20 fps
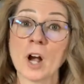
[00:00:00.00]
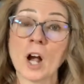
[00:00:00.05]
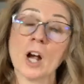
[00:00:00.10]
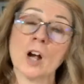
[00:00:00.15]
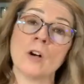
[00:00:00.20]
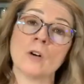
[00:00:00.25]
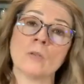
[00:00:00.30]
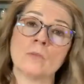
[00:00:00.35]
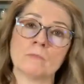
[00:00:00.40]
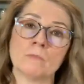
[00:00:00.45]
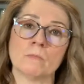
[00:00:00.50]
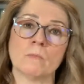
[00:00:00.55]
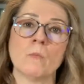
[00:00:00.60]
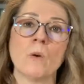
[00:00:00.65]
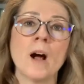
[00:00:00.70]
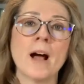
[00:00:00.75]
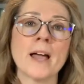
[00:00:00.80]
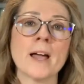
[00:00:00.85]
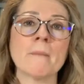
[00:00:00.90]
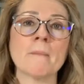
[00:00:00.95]

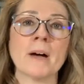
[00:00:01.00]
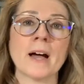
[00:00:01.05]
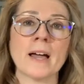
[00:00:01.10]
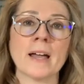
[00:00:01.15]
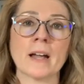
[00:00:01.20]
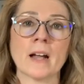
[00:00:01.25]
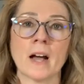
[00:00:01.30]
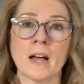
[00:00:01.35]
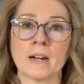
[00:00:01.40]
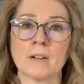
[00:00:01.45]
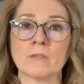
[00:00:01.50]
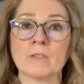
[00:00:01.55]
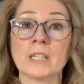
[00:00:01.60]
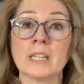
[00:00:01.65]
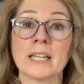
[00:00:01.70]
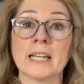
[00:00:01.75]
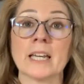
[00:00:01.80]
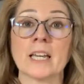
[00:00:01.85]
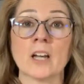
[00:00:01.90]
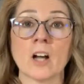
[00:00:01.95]
why am I kind of
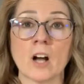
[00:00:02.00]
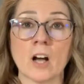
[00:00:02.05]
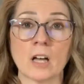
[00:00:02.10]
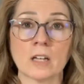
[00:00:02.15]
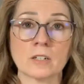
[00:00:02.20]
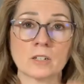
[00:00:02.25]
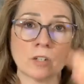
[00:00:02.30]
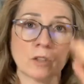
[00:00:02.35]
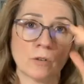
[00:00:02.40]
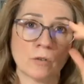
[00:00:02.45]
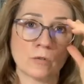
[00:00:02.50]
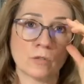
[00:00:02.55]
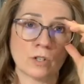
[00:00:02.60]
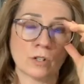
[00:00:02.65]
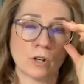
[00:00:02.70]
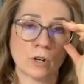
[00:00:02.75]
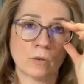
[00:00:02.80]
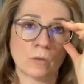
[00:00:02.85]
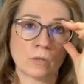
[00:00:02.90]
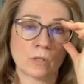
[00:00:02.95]
clinging on to those
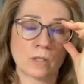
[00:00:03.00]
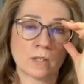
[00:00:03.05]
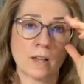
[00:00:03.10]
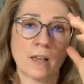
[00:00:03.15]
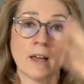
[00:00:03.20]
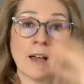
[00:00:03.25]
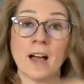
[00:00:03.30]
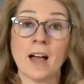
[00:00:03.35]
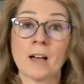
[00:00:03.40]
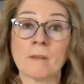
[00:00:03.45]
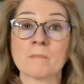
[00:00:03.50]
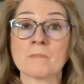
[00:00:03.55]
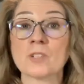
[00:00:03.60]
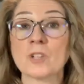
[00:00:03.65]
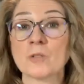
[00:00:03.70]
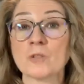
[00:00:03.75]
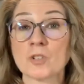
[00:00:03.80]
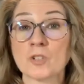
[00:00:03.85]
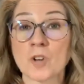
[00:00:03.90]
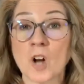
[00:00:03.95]
notes
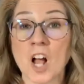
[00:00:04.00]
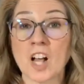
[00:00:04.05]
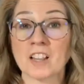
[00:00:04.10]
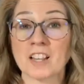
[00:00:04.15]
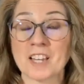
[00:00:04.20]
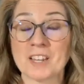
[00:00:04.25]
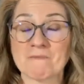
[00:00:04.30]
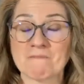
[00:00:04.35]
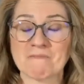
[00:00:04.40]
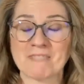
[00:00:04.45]
so strongly?